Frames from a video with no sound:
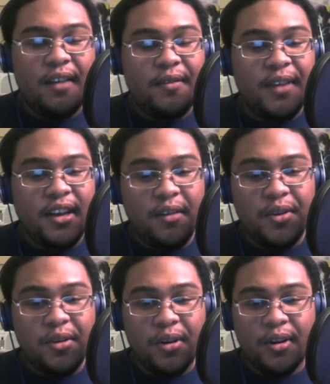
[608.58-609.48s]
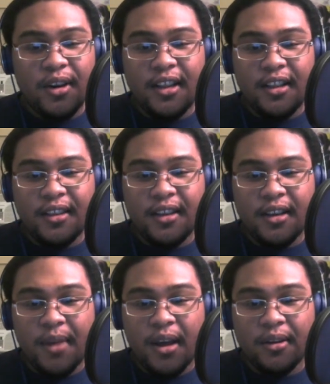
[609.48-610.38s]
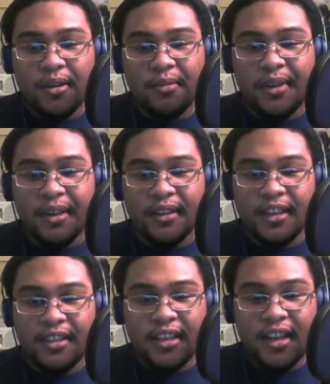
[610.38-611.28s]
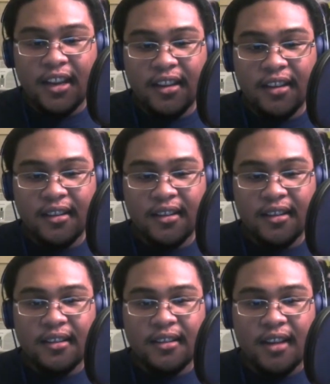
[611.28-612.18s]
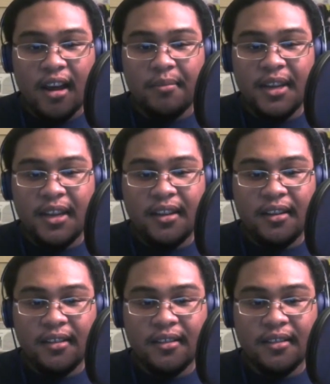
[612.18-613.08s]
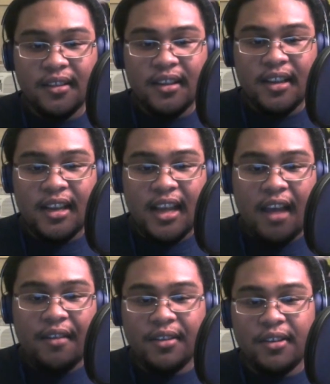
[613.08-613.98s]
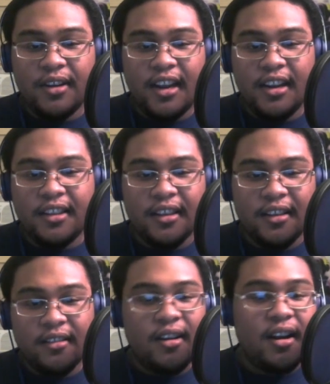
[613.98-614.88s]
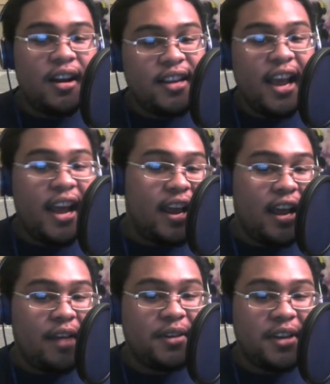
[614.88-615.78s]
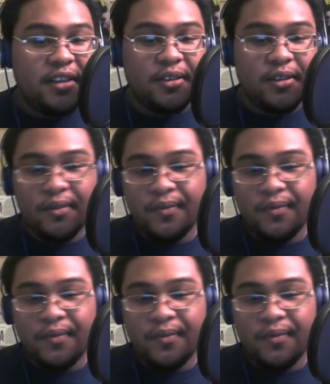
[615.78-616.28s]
any of you heard anything about her being late today? Not me. Haven't heard anything. Yeah, I haven't either.